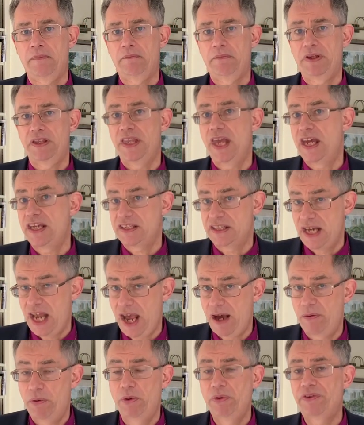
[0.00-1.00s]
But there's
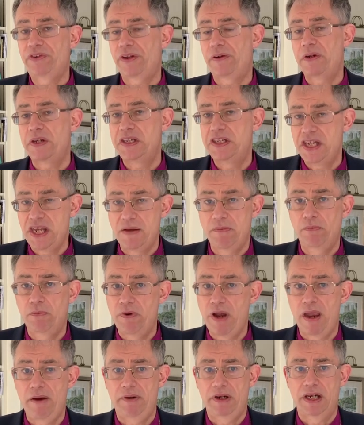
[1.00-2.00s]
now also a deep
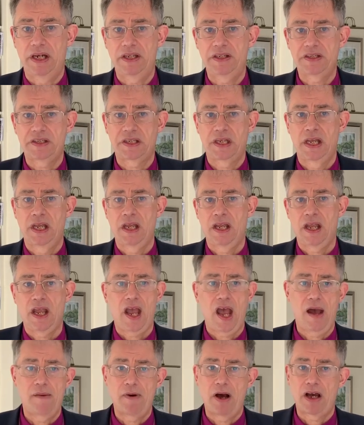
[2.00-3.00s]
weariness
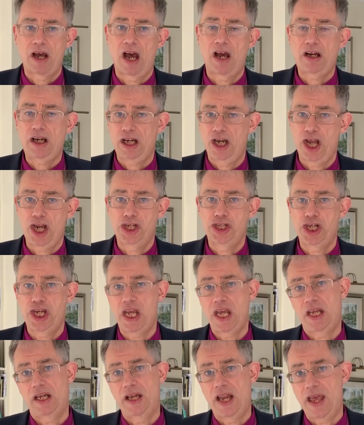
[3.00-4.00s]
among our
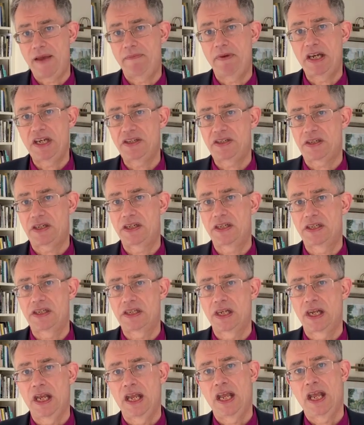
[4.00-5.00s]
clergy and lay
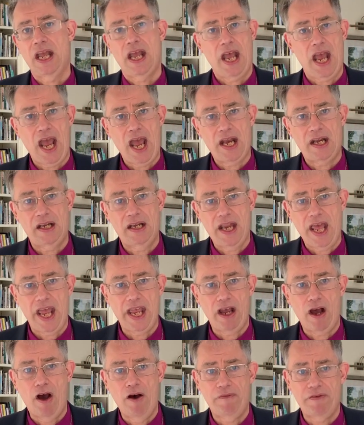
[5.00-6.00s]
ministers and
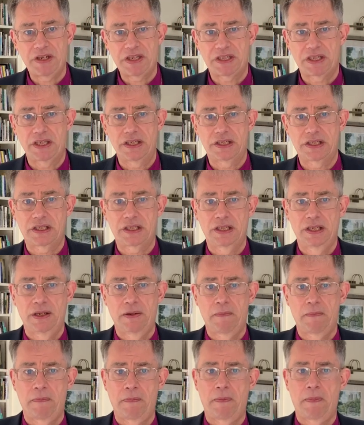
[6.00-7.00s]
lay officers.
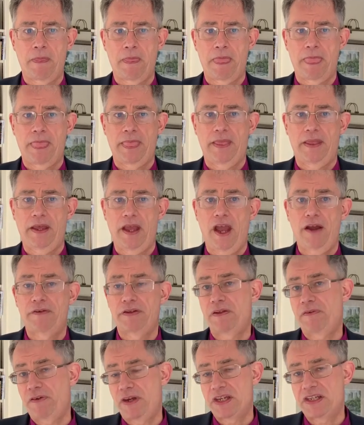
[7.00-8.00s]
Over
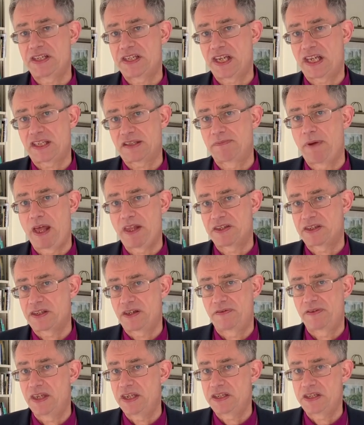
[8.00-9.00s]
the first 6 months
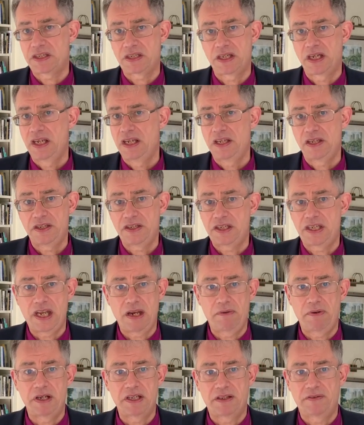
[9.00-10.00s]
of this
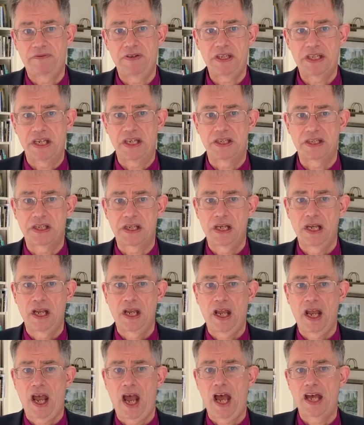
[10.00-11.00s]
series of visits,
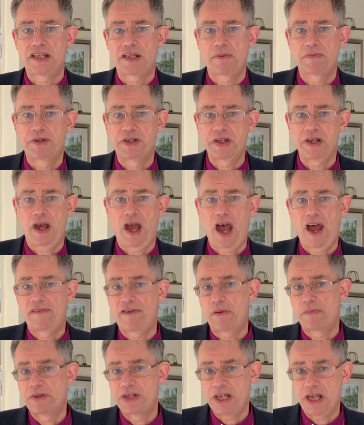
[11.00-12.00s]
I've
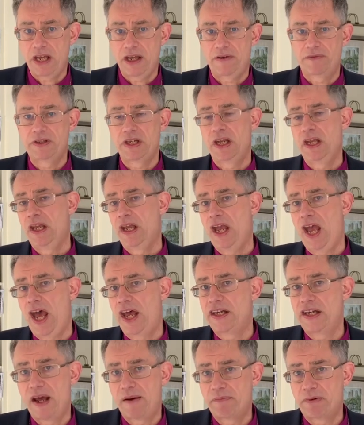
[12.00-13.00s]
observed a
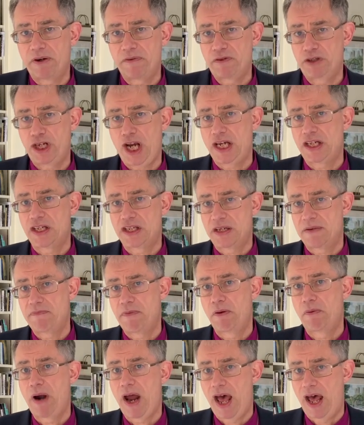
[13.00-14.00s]
number of changes in
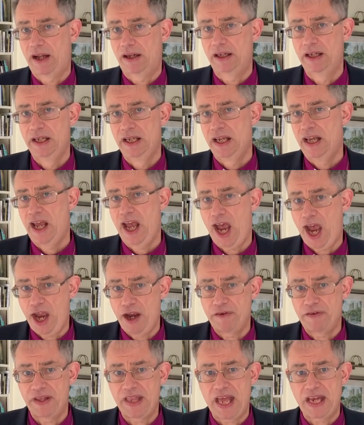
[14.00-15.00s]
morale
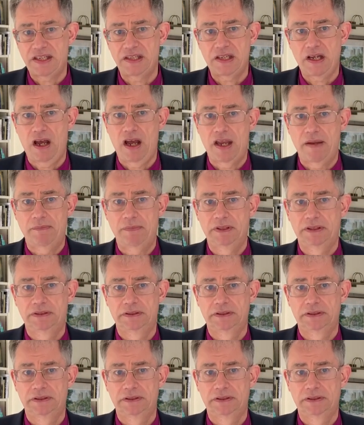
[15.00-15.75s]
over that time.